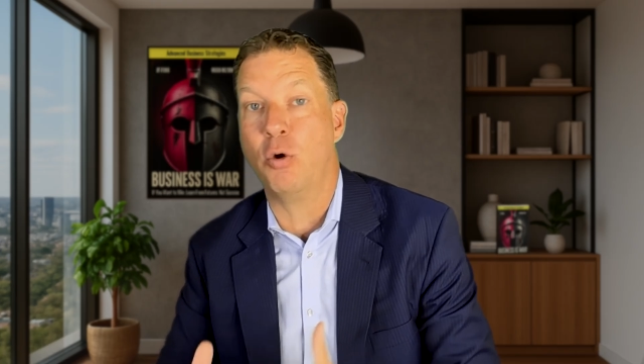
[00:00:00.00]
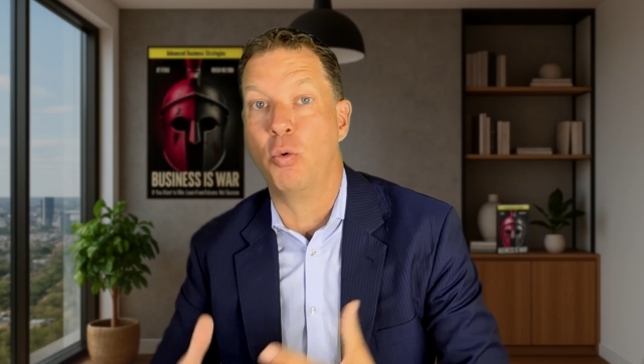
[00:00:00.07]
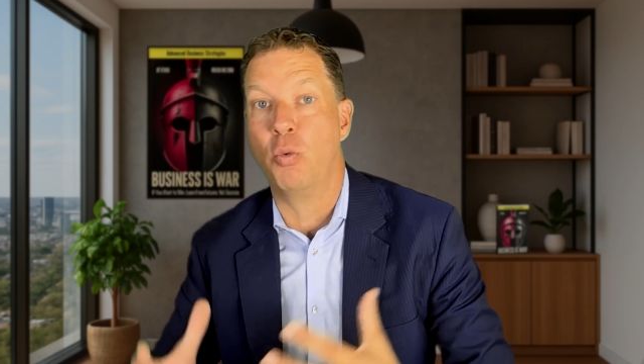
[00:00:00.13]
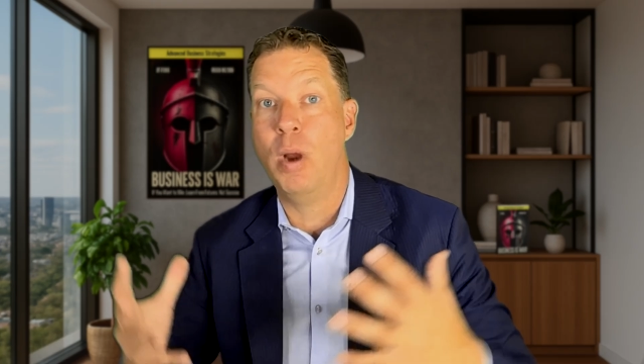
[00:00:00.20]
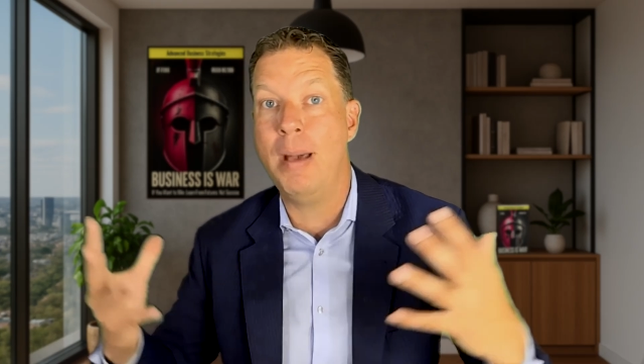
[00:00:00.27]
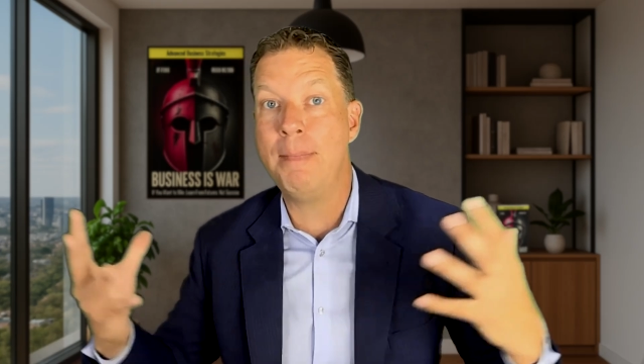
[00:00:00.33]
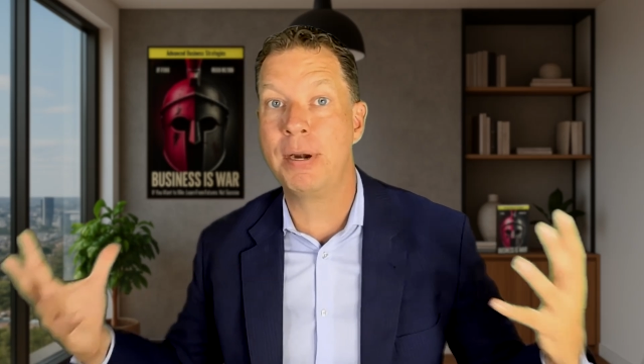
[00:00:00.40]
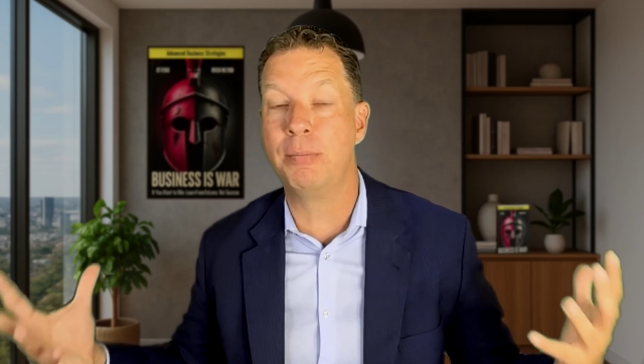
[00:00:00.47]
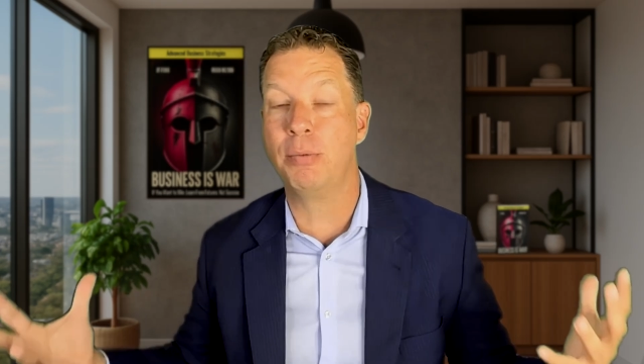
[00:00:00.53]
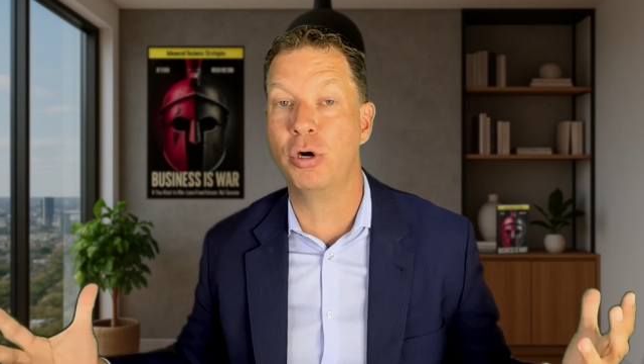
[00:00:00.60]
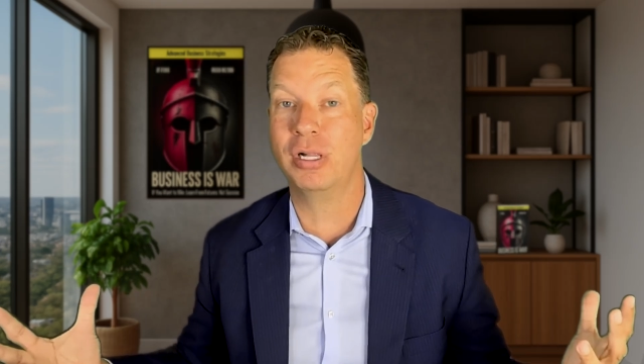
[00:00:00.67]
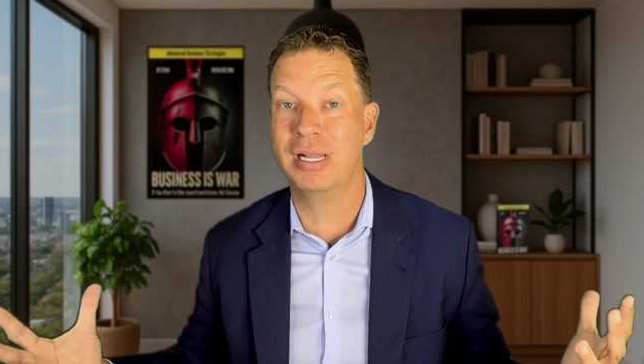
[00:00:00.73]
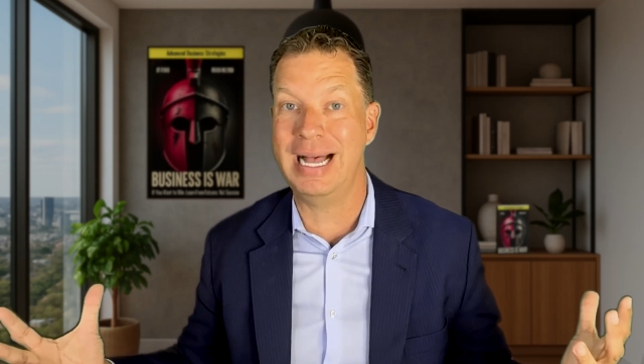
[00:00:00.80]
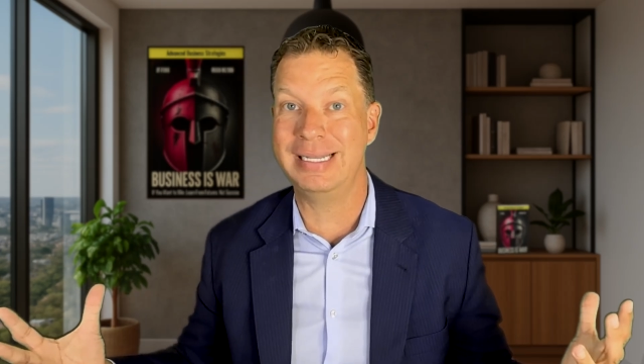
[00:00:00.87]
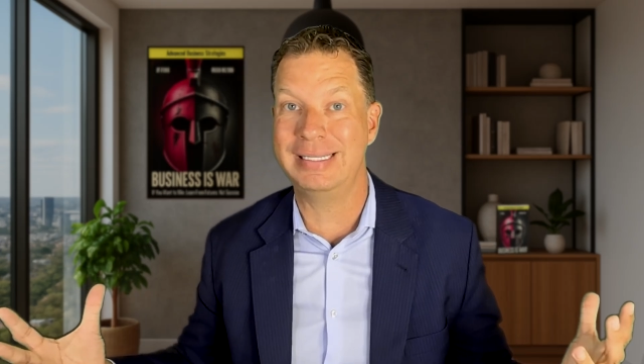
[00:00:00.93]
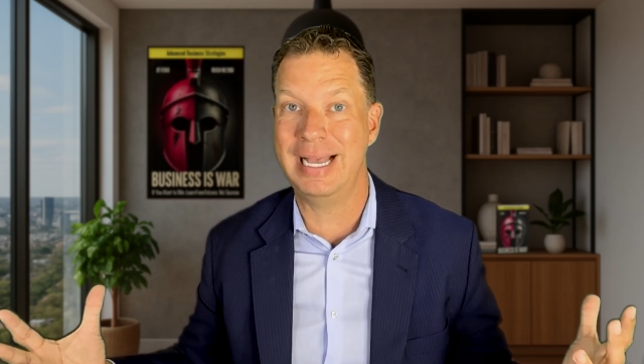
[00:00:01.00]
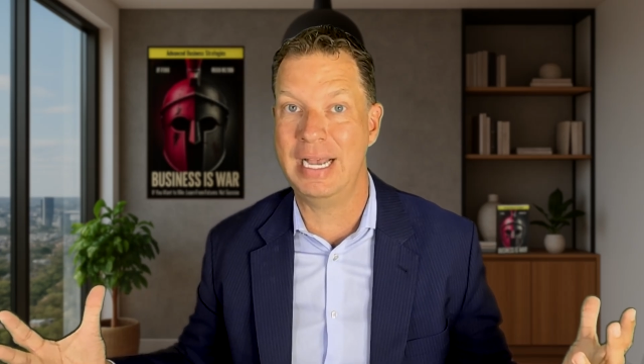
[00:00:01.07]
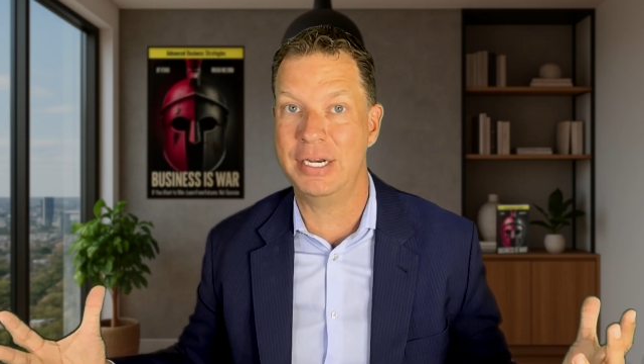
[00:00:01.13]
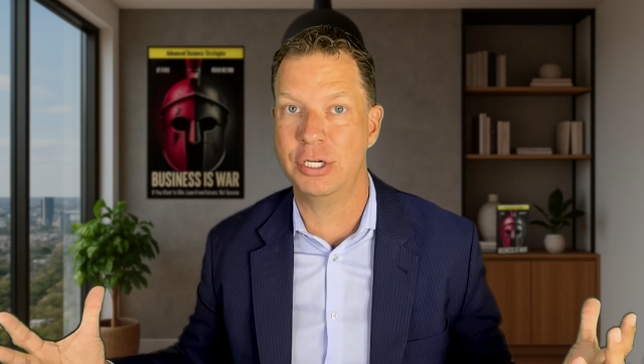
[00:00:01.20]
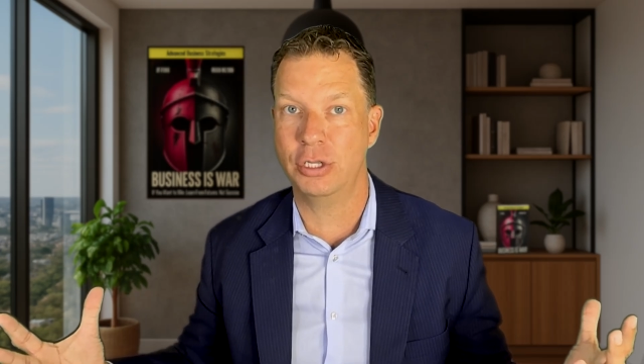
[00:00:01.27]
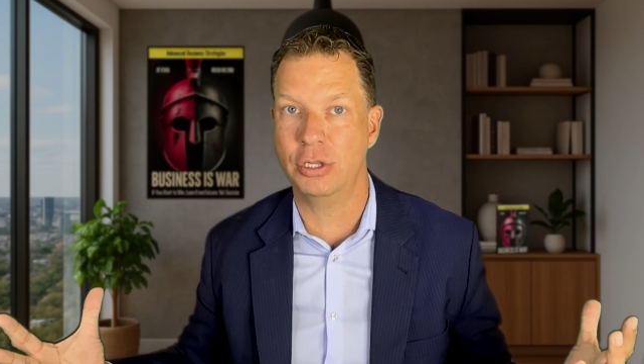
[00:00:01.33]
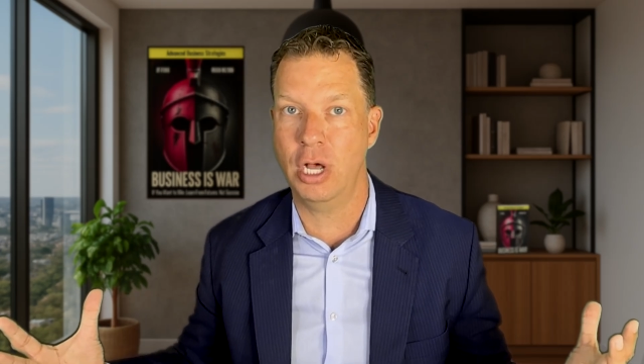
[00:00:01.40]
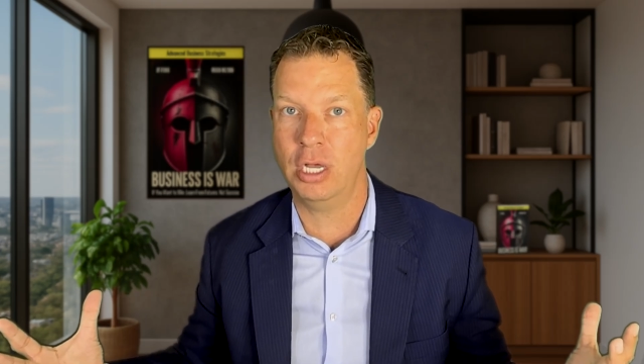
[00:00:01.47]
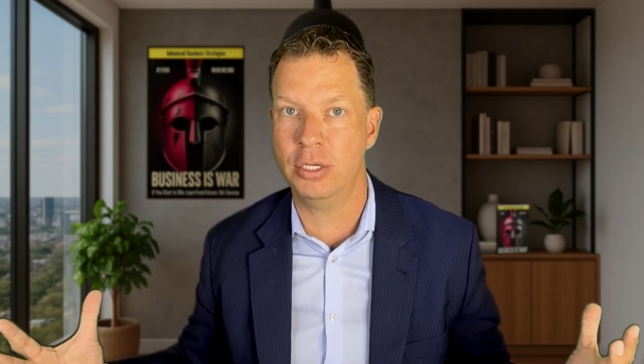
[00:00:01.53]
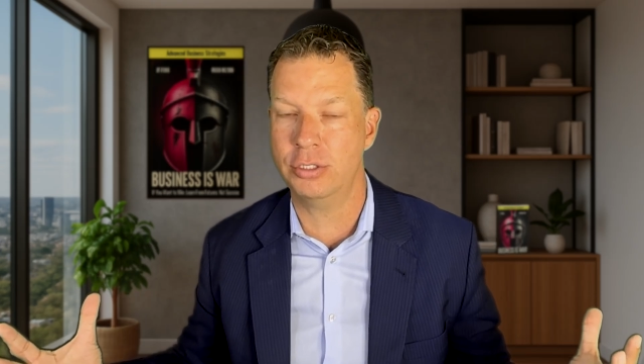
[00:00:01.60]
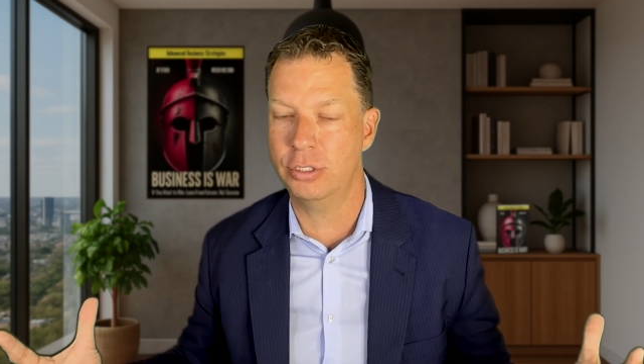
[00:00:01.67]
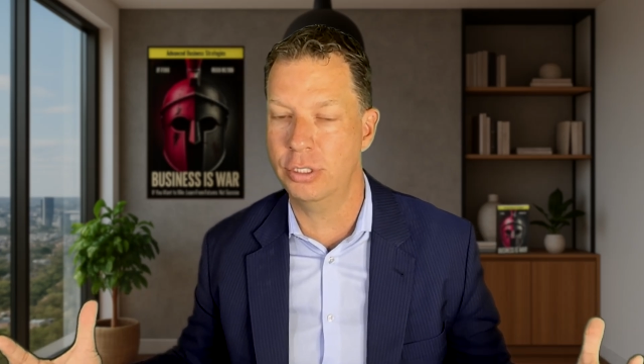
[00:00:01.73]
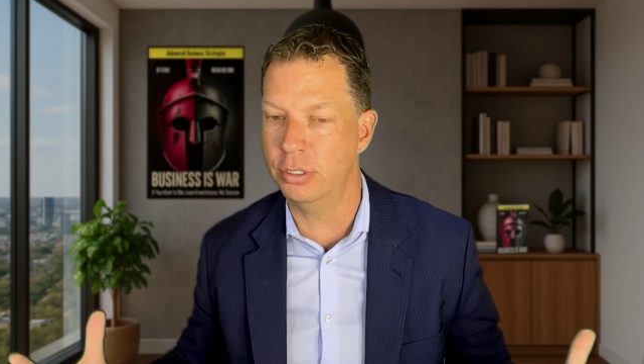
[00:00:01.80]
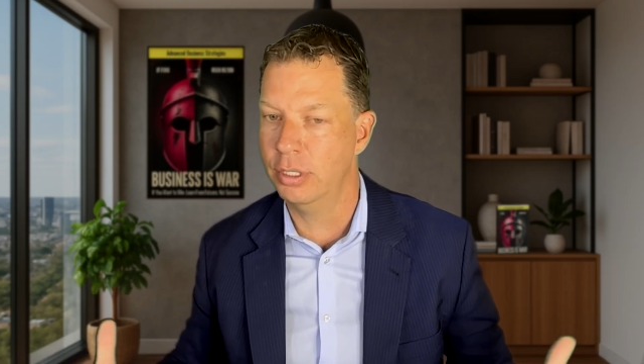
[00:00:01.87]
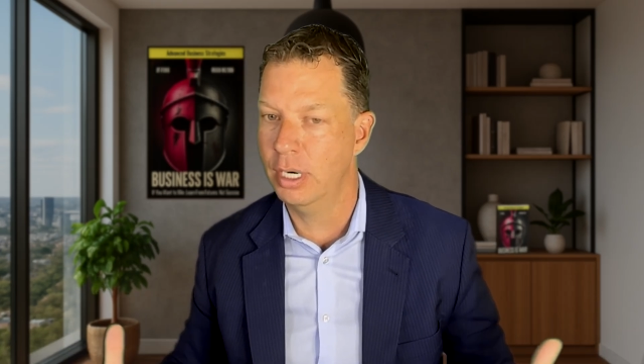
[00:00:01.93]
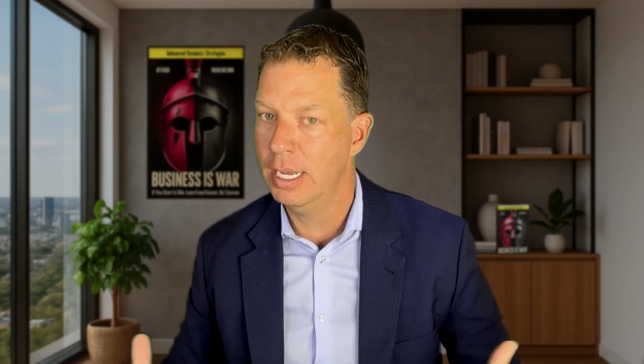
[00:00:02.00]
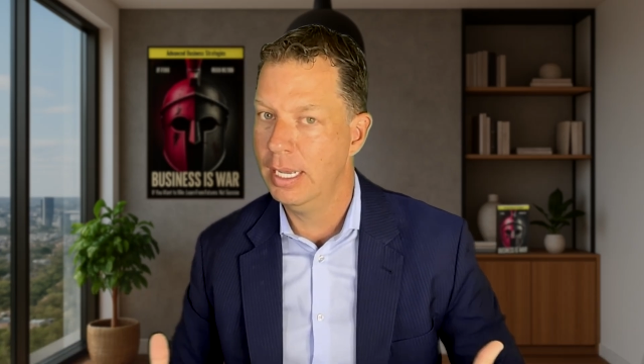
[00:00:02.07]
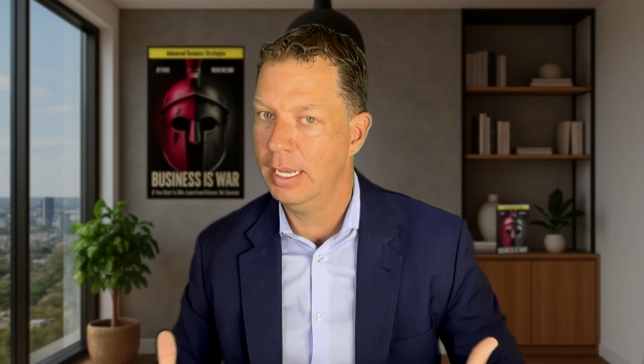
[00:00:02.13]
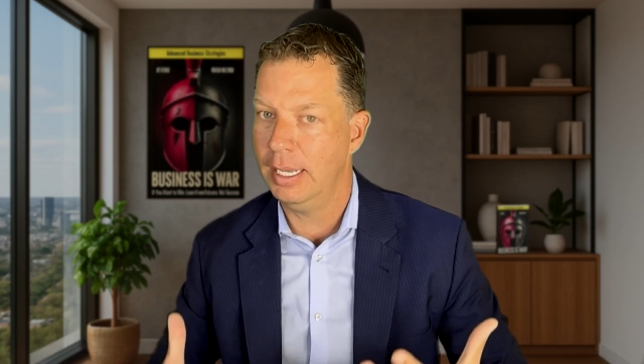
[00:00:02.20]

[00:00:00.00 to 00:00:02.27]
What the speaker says: reputable class action lawsuit,